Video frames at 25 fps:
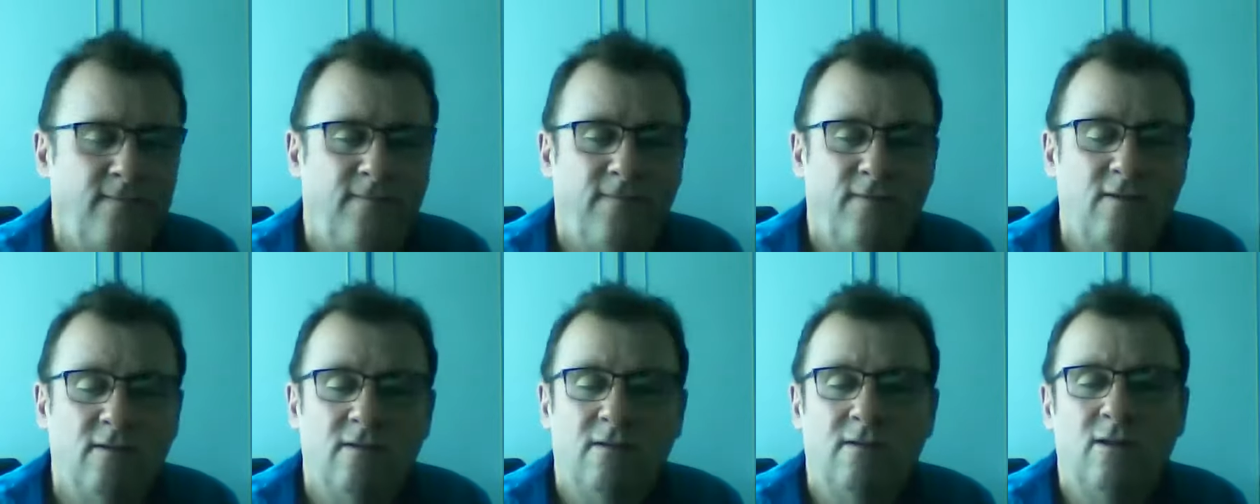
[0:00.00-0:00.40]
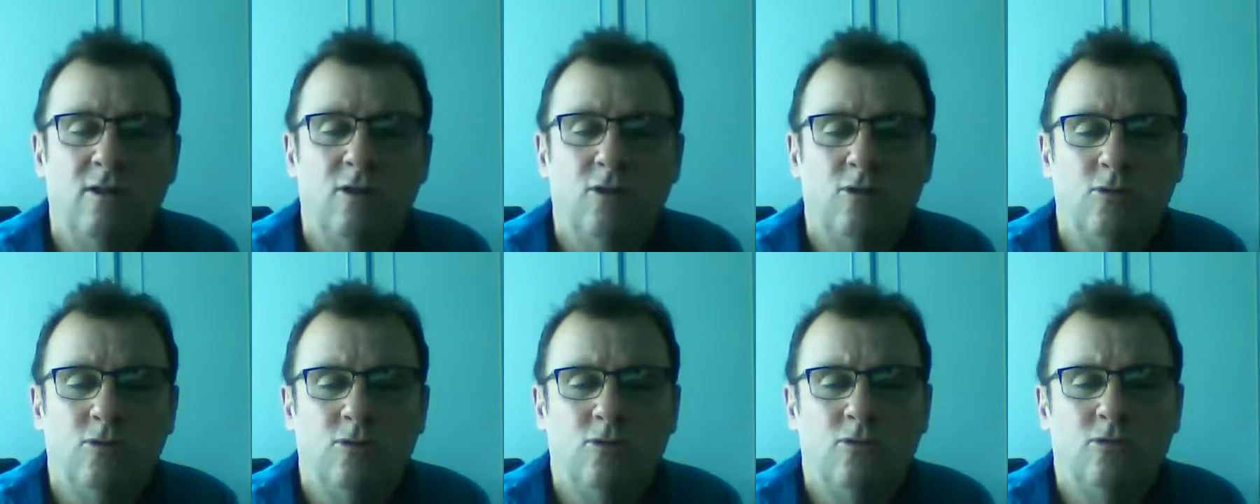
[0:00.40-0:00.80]
for
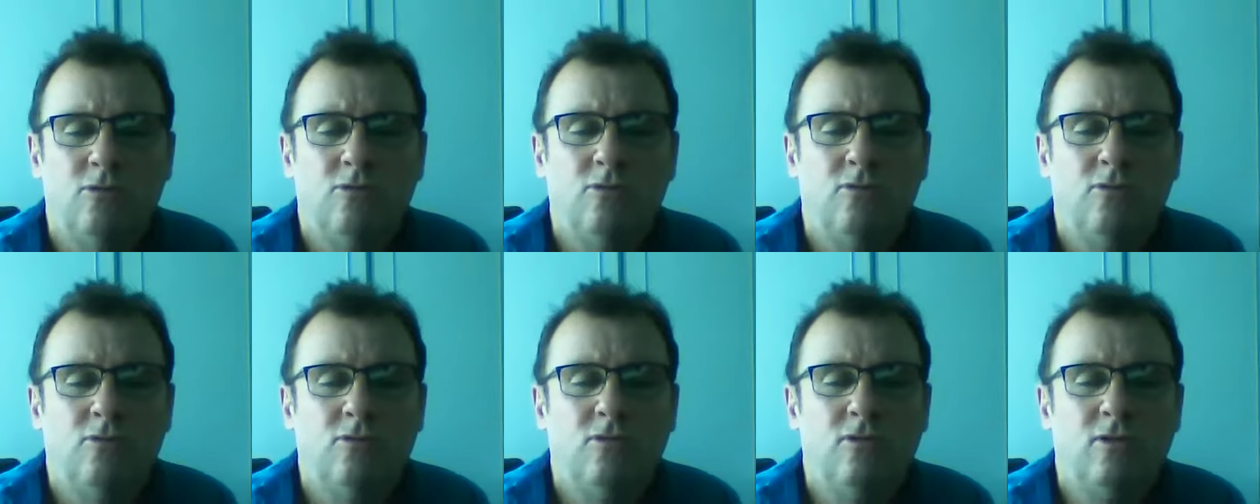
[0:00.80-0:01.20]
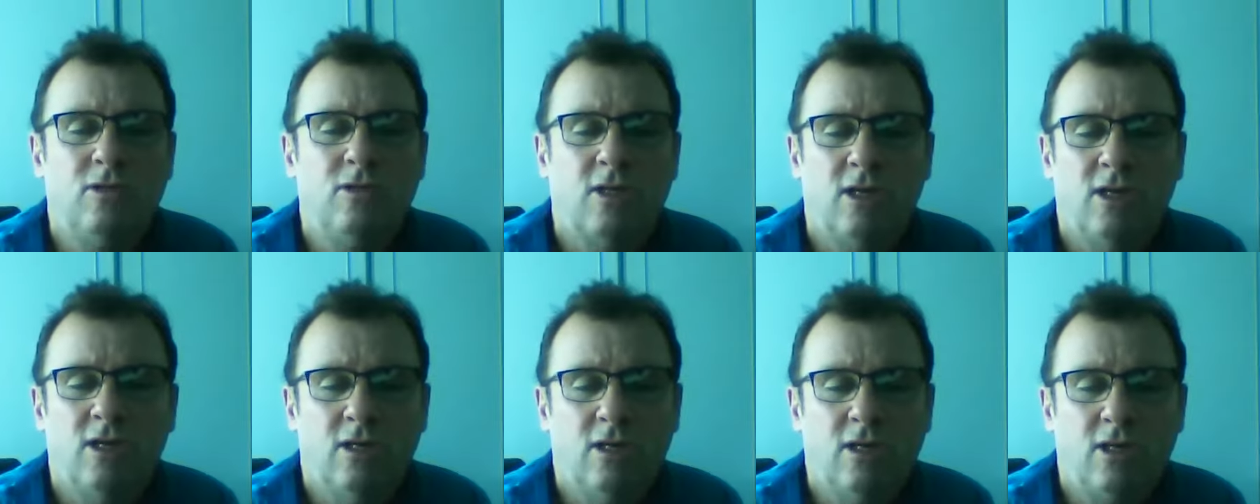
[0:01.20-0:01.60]

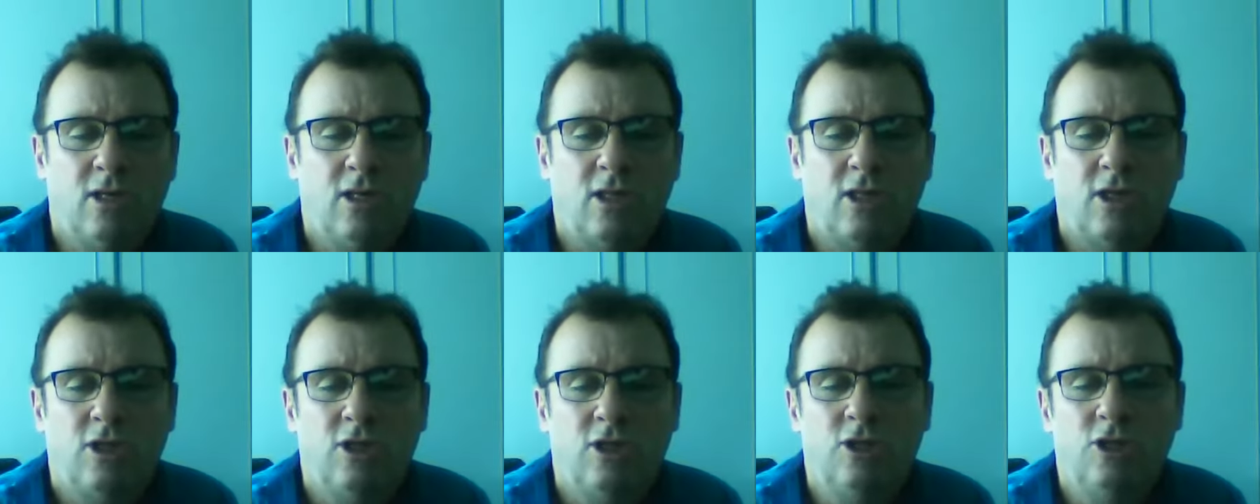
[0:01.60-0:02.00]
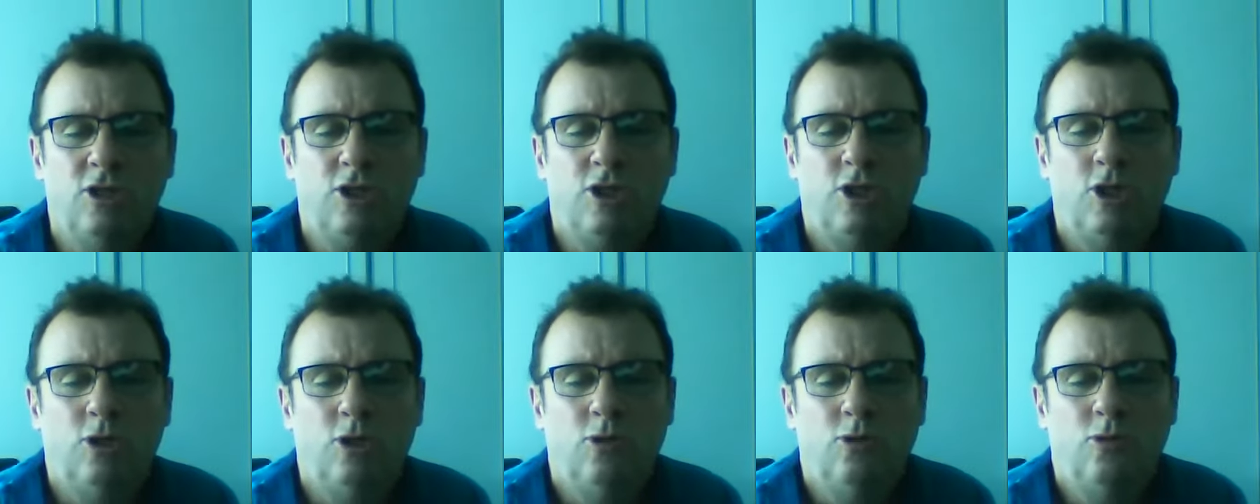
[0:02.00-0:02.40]
losers.
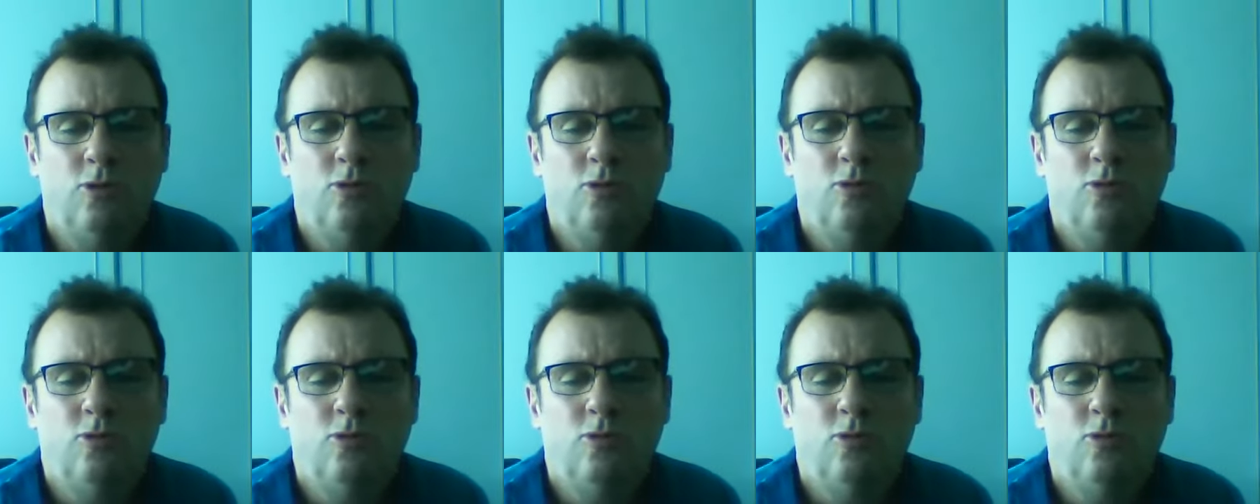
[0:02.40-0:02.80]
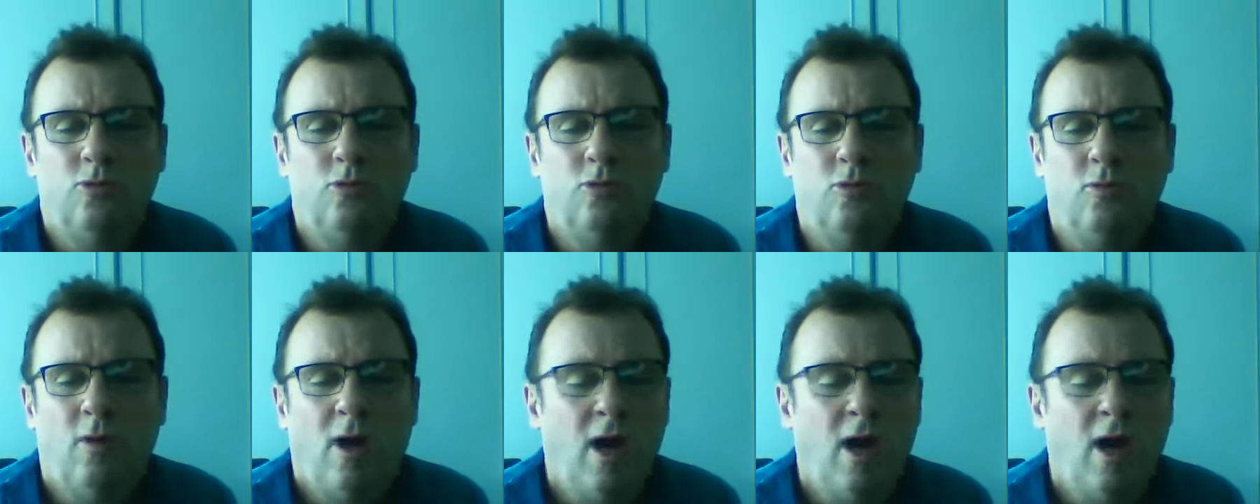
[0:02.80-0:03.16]
Because you